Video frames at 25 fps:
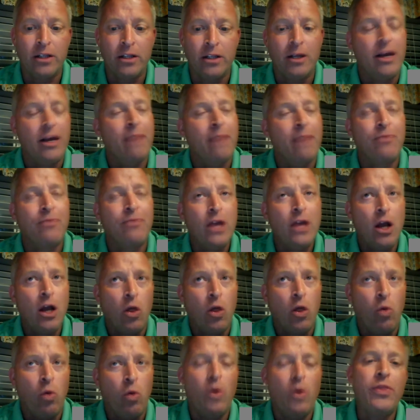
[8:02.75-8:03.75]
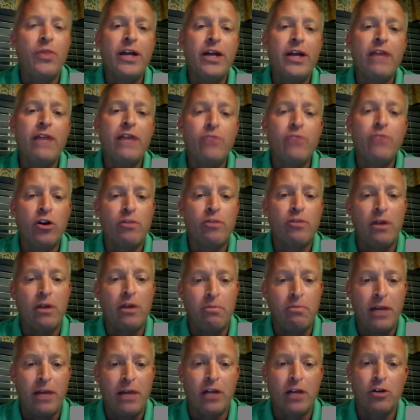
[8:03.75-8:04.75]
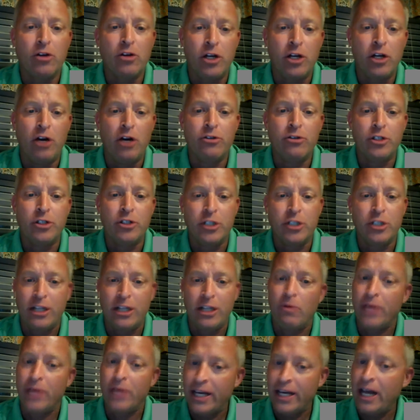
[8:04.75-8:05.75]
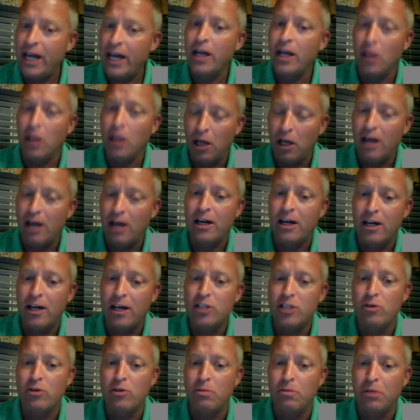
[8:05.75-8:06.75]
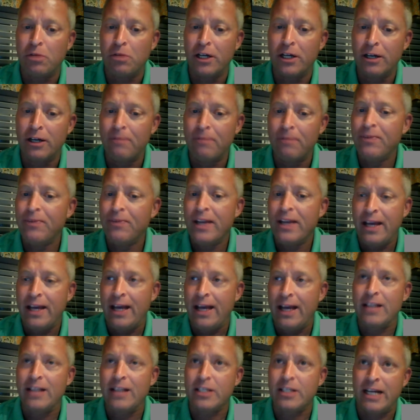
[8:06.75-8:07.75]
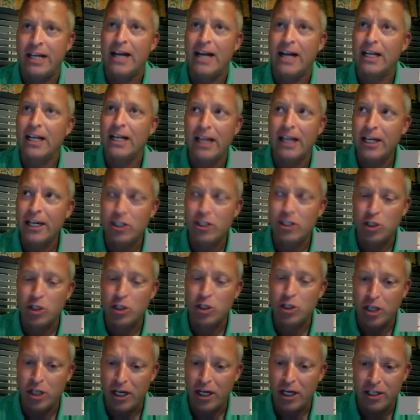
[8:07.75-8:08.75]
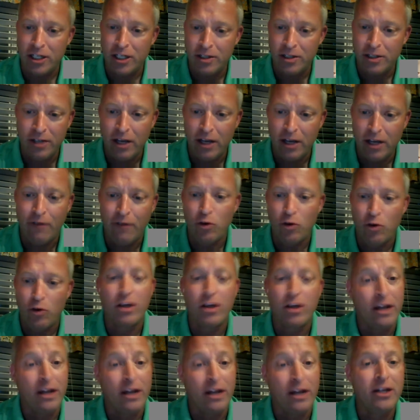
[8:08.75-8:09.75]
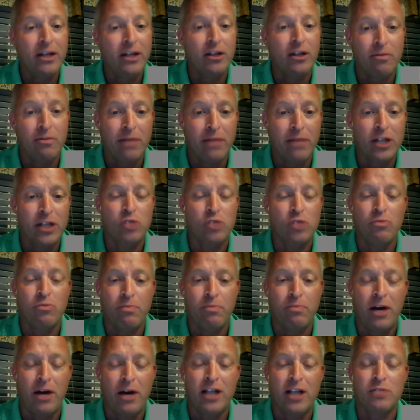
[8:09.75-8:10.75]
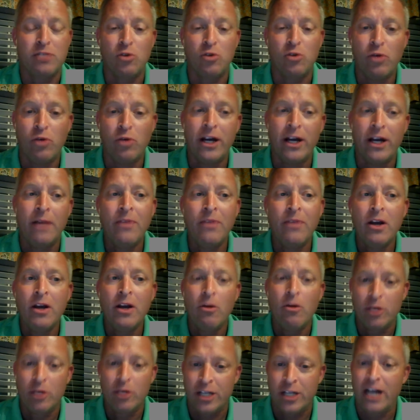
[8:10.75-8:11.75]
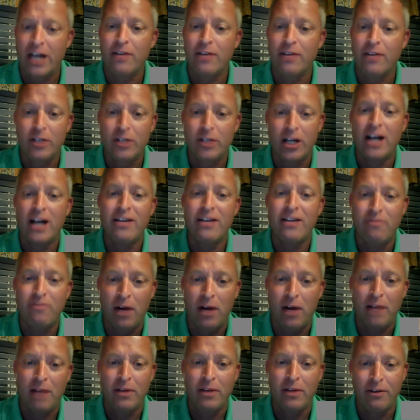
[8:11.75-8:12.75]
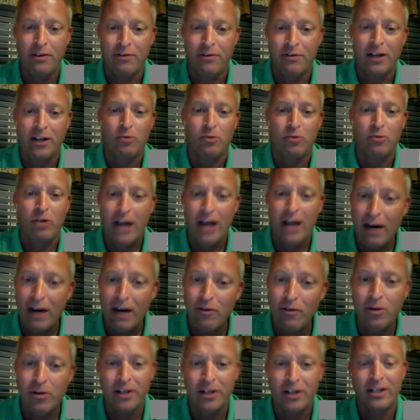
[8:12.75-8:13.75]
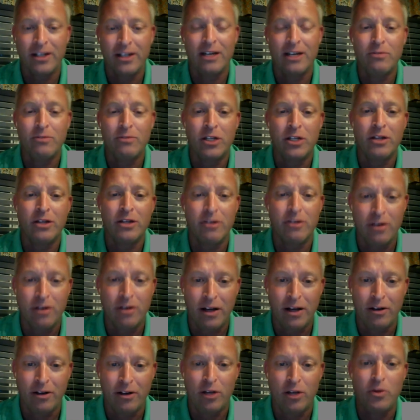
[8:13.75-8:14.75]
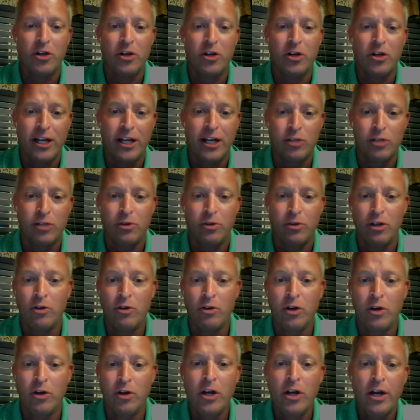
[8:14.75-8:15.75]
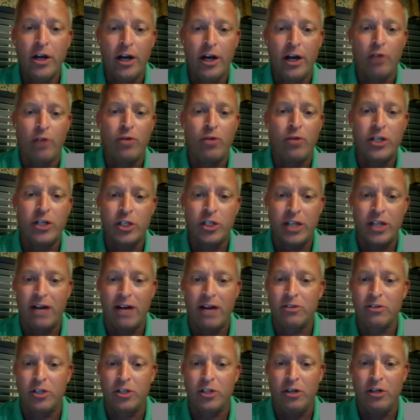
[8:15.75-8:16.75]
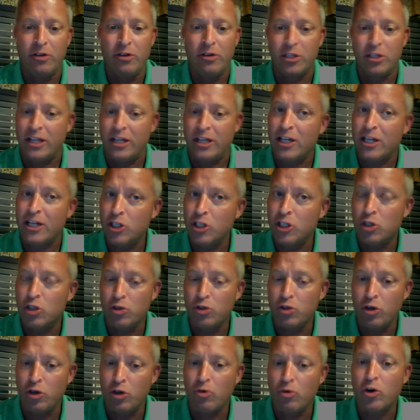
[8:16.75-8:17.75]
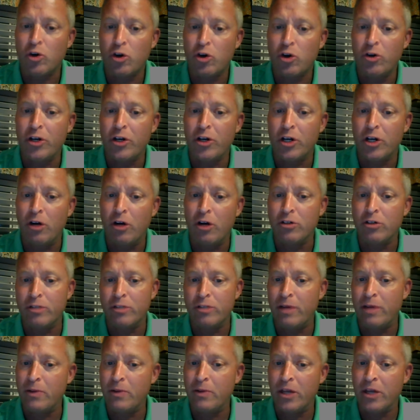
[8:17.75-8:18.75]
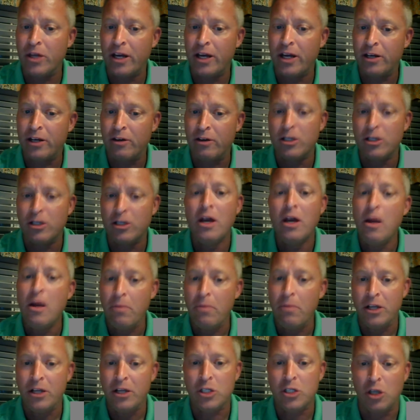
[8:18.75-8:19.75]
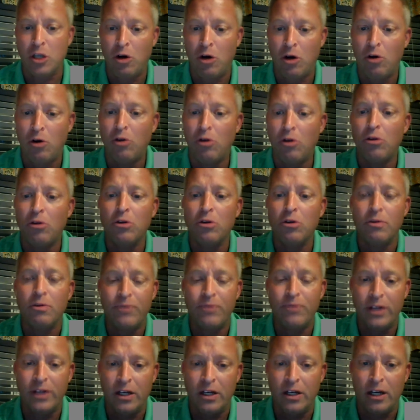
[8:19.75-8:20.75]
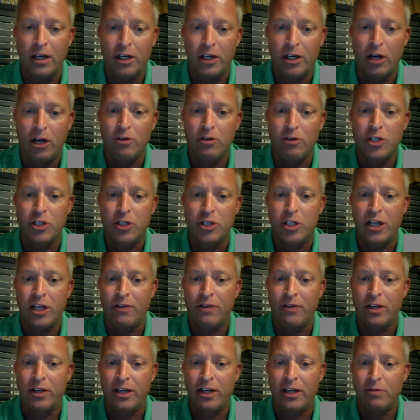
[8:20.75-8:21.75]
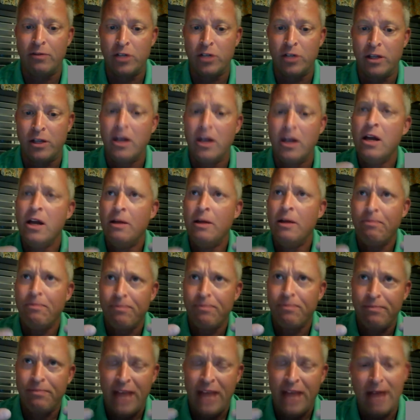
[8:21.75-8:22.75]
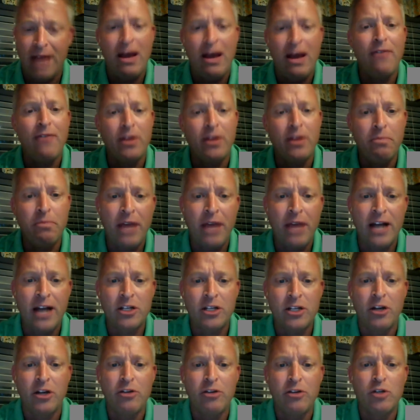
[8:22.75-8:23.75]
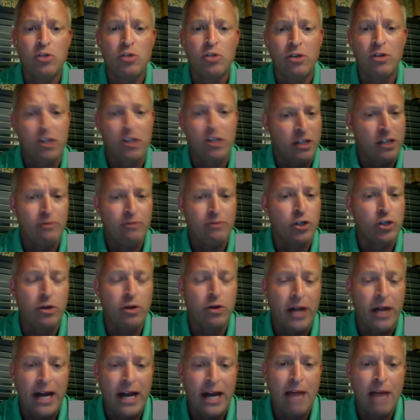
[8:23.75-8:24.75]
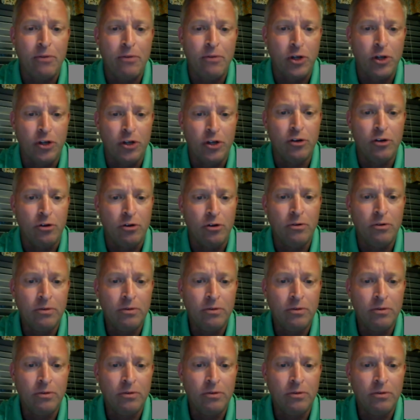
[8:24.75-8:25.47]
And the one thing I've known about Baylor coaches is that when they kind of lock onto a player, it's kind of like just, in the best possible way, where it's kind of a dive bombing effect, where everyone comes in there and communicates with you and reaches out to you. It's not just your recruiting coach and maybe the head coach, but it's the whole coaching staff that comes in. That have an impact on you as well? Because I'm sure that happened to you.